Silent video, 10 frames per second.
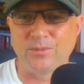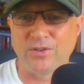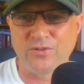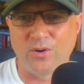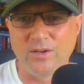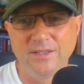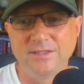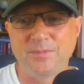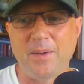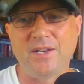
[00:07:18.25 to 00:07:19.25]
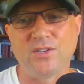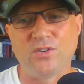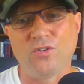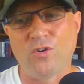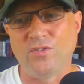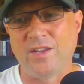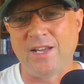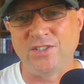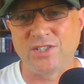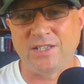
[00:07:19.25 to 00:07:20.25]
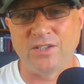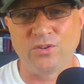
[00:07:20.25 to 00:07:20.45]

I would have thought, depending on the injury.